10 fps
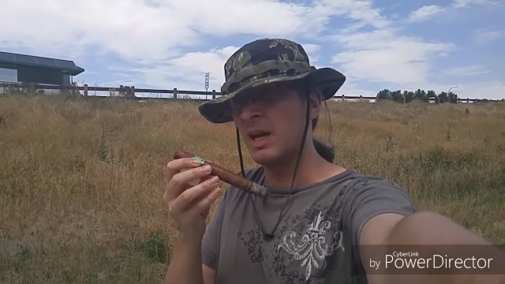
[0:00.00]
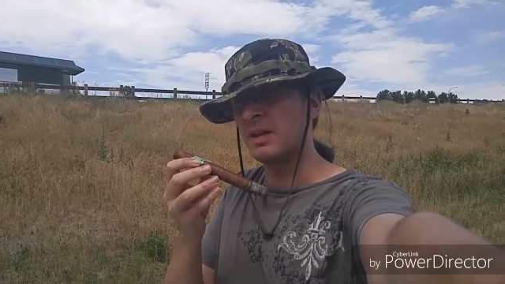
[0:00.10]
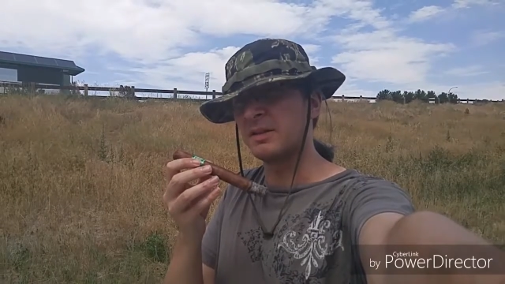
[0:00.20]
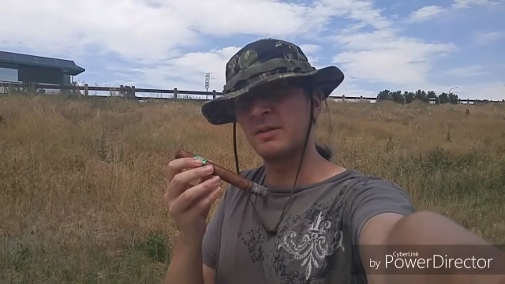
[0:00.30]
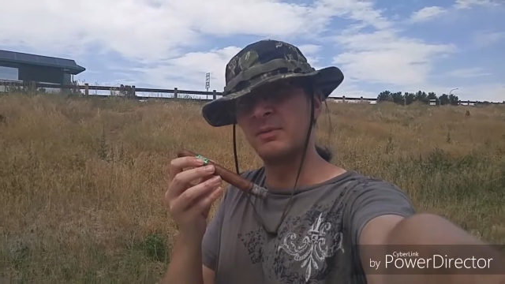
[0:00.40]

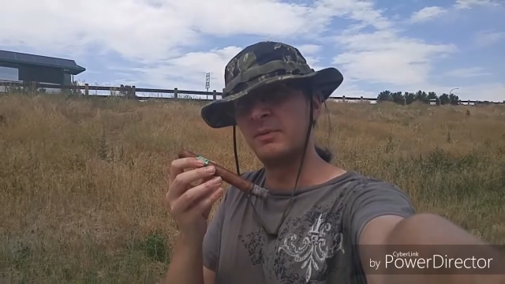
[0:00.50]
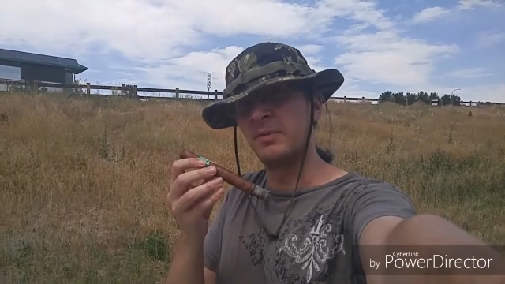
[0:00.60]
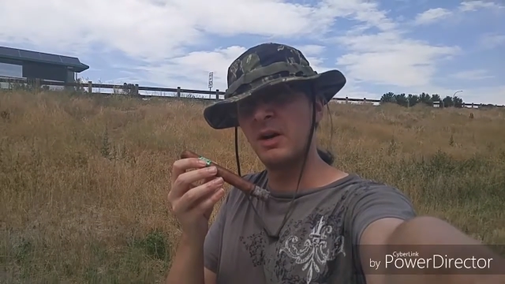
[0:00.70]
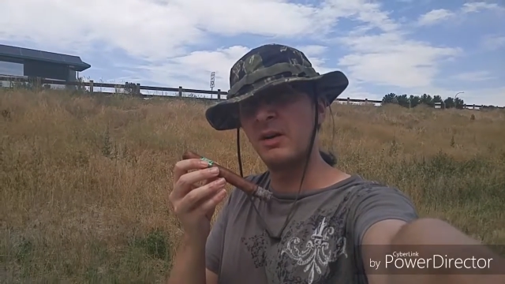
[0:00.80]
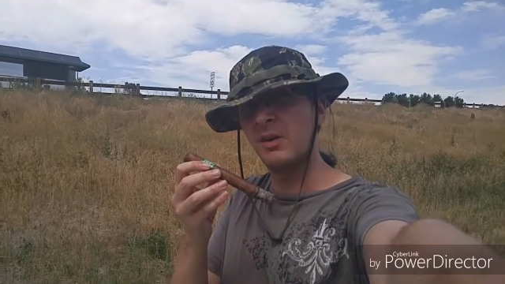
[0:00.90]
Yeah, it's just
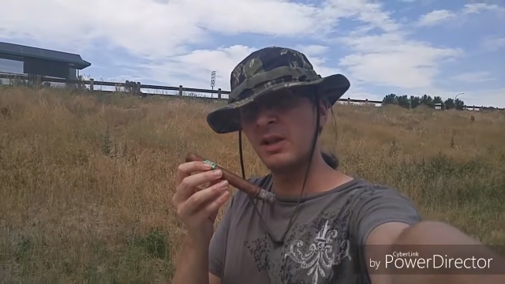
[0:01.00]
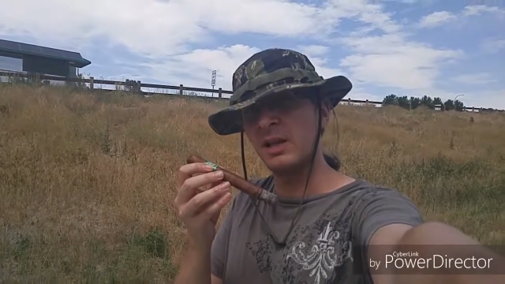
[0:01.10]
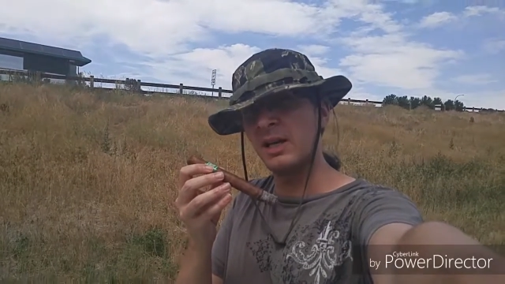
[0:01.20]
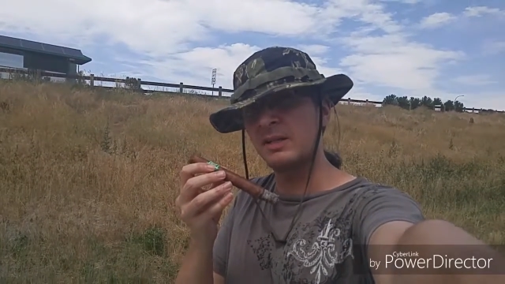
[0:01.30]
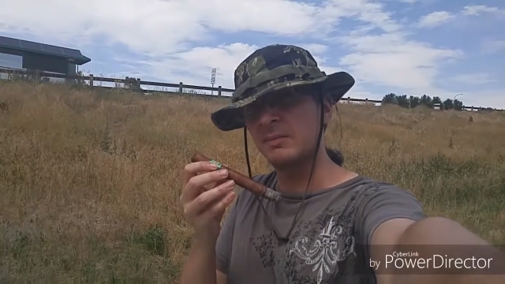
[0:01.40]
very, very
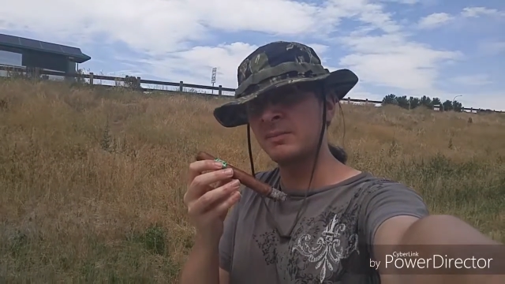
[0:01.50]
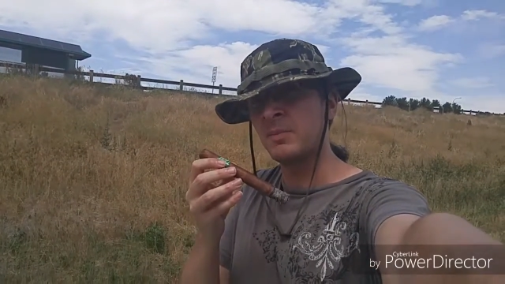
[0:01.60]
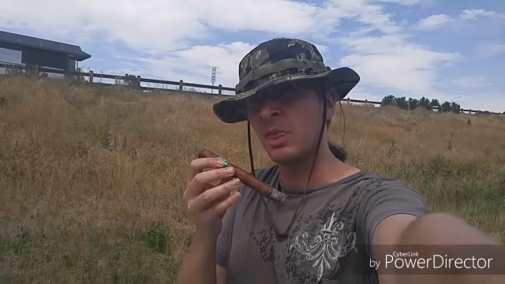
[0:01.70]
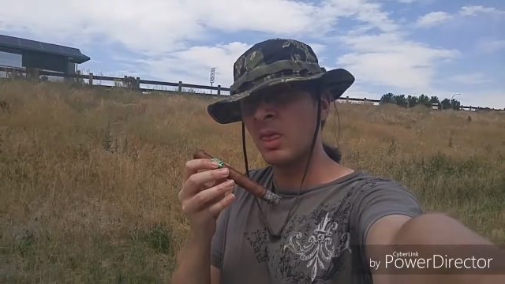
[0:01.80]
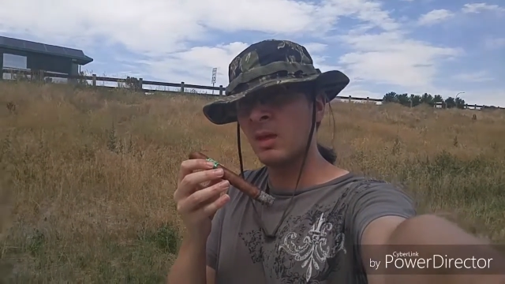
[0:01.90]
light,
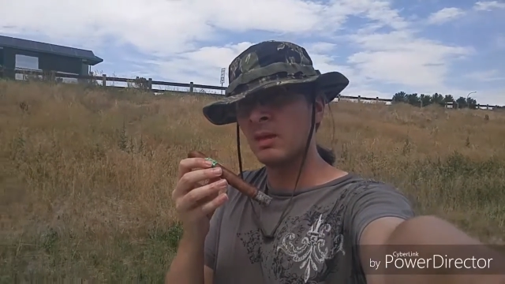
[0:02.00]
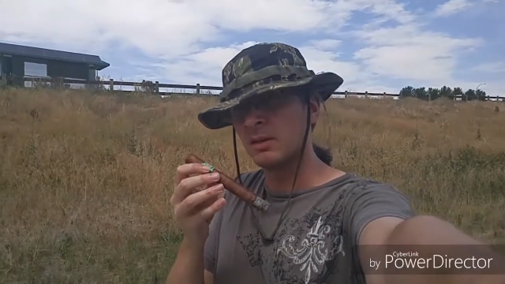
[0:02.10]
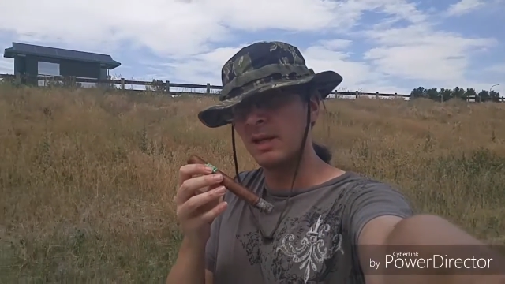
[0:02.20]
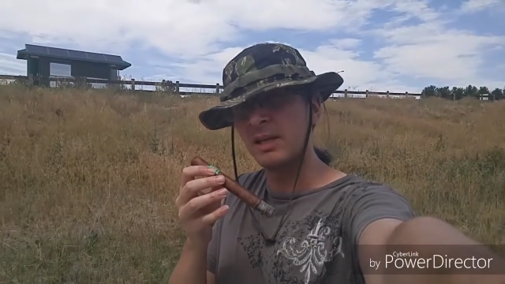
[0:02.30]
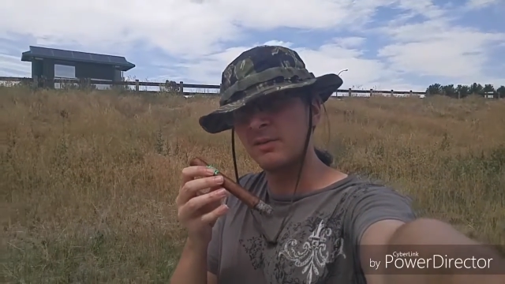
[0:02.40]

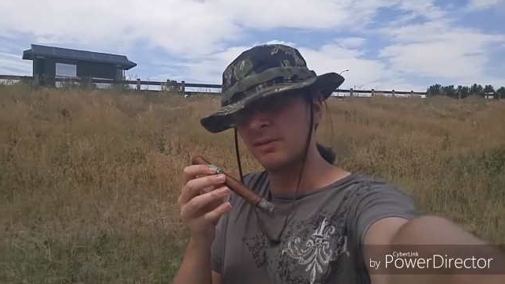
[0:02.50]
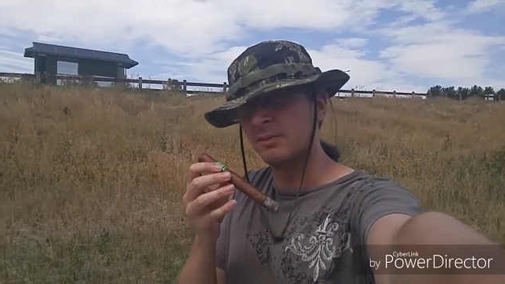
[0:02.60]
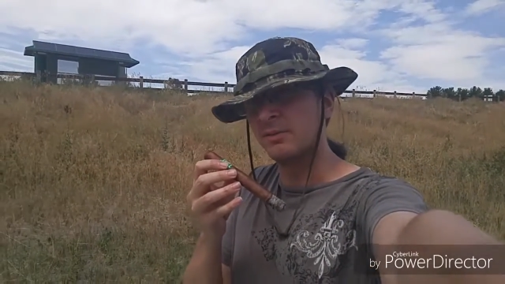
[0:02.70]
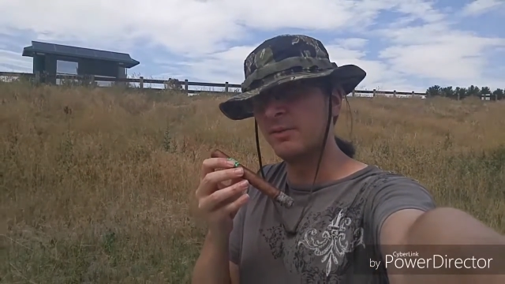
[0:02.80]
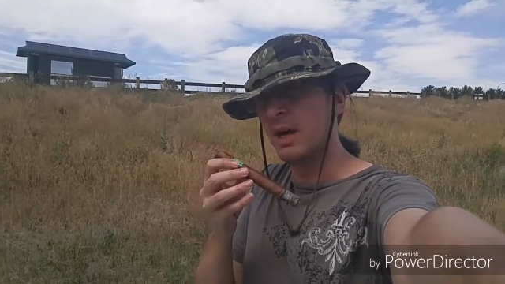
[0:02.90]

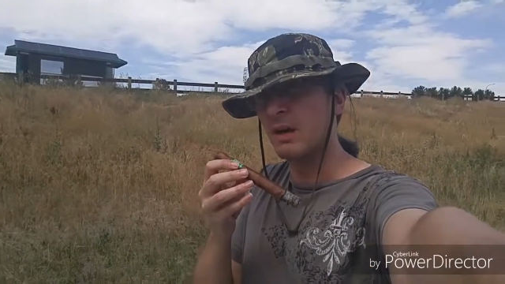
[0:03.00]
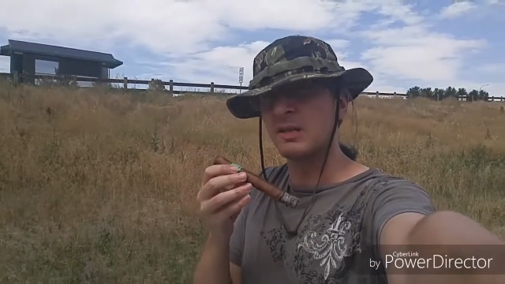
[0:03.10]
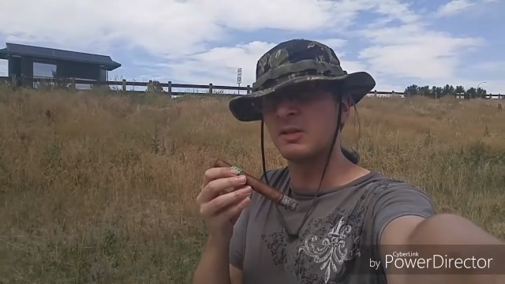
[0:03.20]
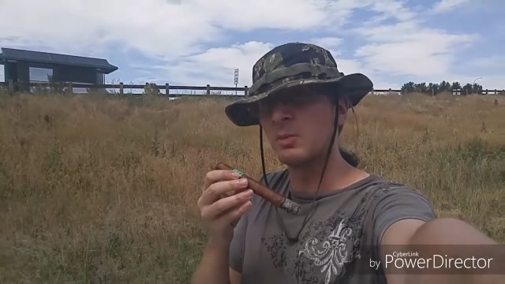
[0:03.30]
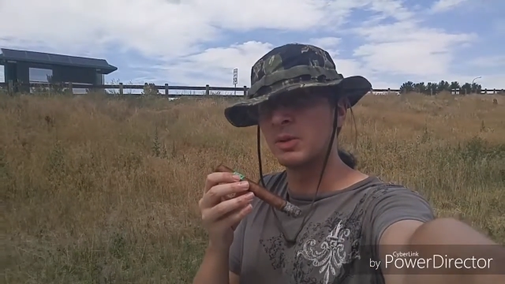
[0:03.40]

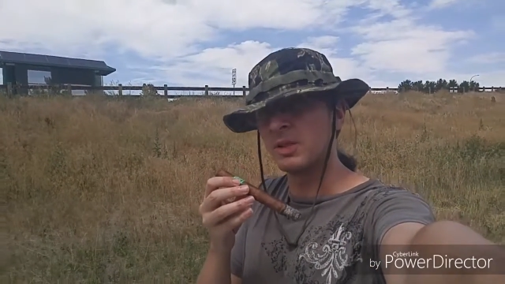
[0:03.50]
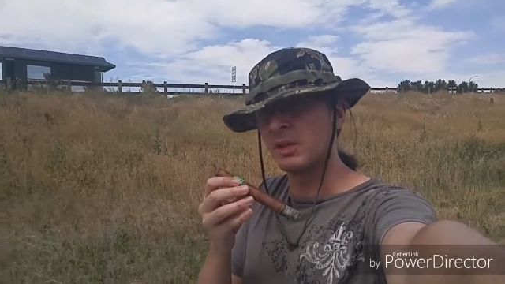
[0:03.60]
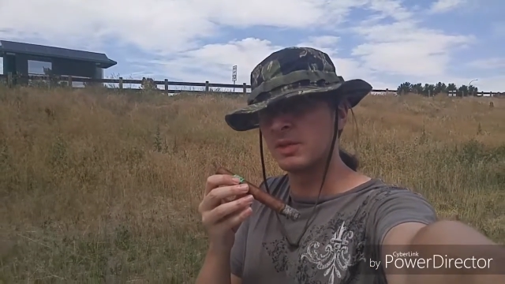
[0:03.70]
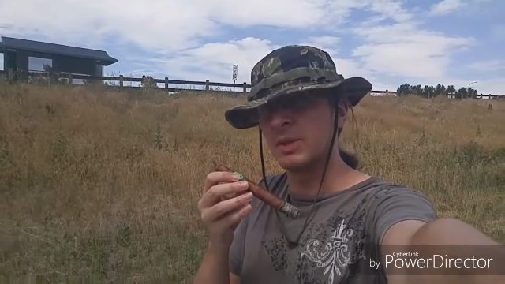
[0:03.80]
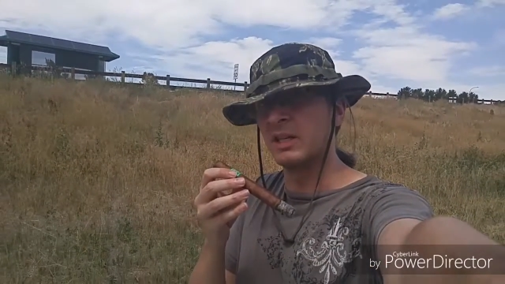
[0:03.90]
very super
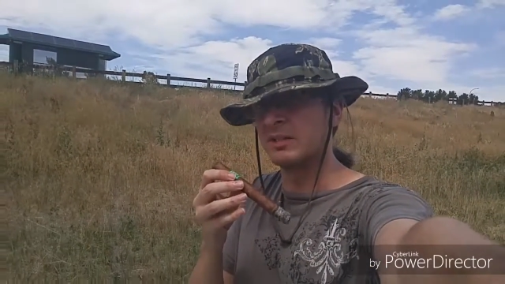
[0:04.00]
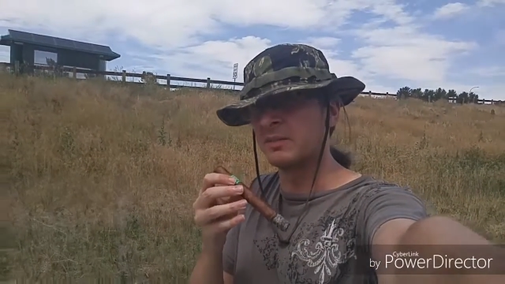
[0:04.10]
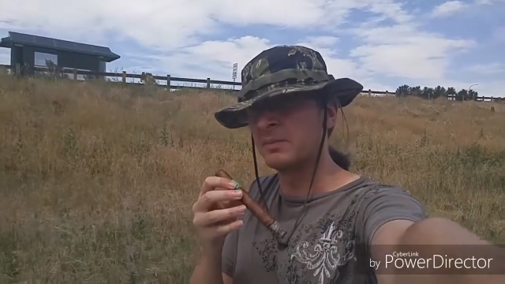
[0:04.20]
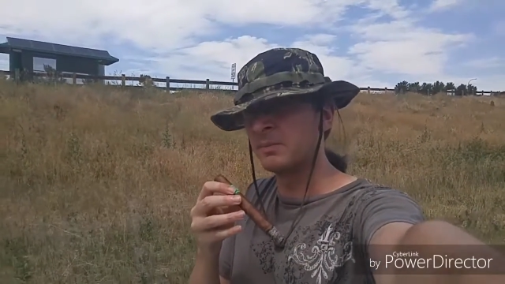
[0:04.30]
subtle sweetness.